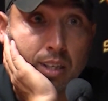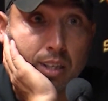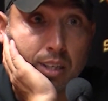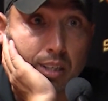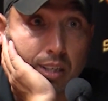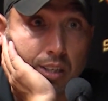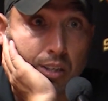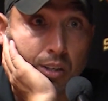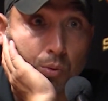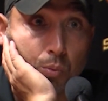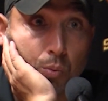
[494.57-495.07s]

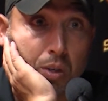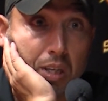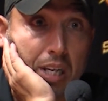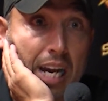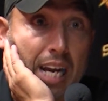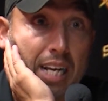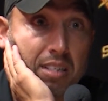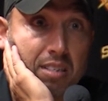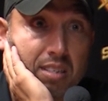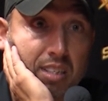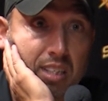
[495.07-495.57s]
you know, we
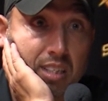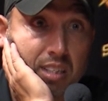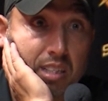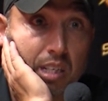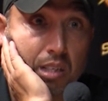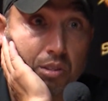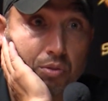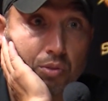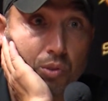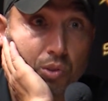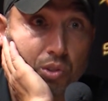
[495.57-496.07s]
had
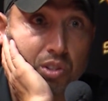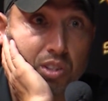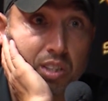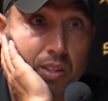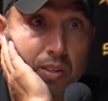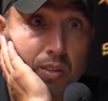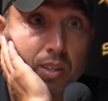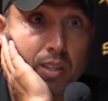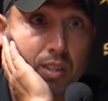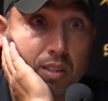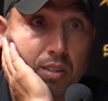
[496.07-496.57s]
successful
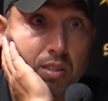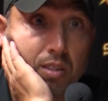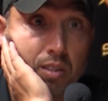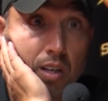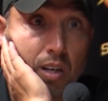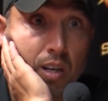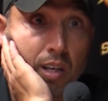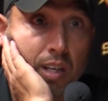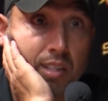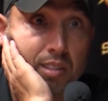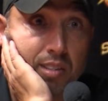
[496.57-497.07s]
series
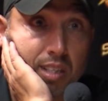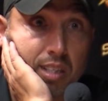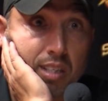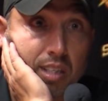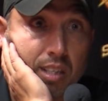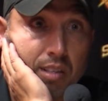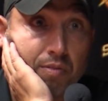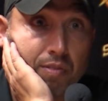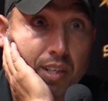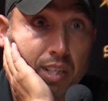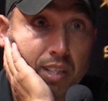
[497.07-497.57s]
as a
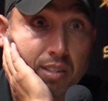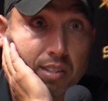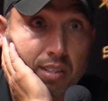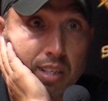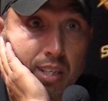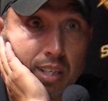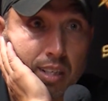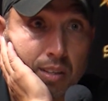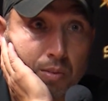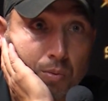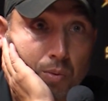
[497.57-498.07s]
defense,
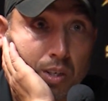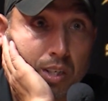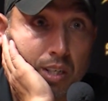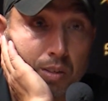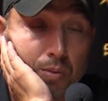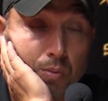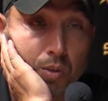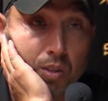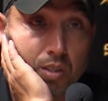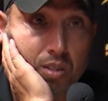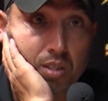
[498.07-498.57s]
and when
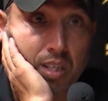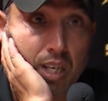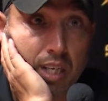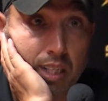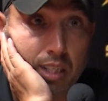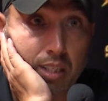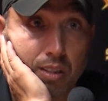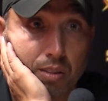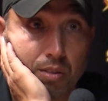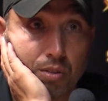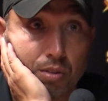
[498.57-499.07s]
it was
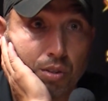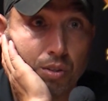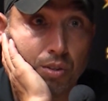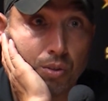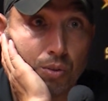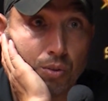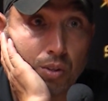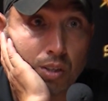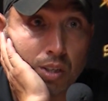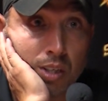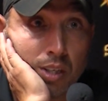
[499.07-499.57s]
second and
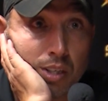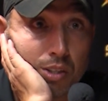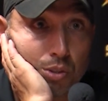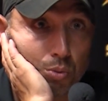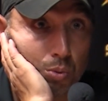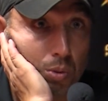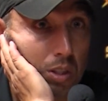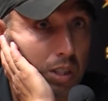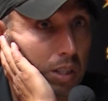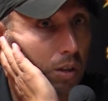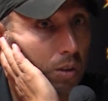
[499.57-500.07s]
two, it's
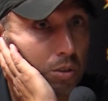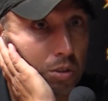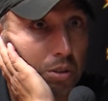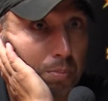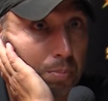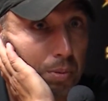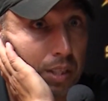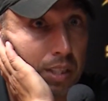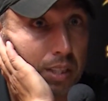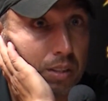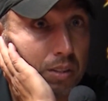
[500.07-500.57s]
really hard to
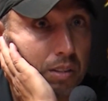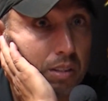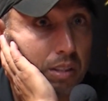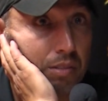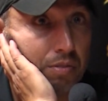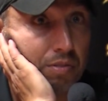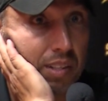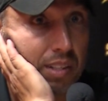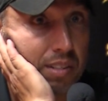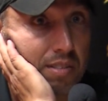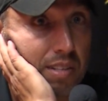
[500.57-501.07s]
play good
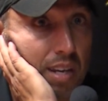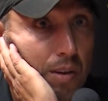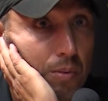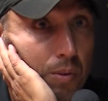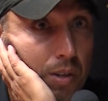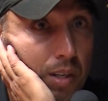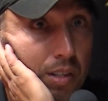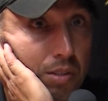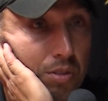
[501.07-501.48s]
defense that way.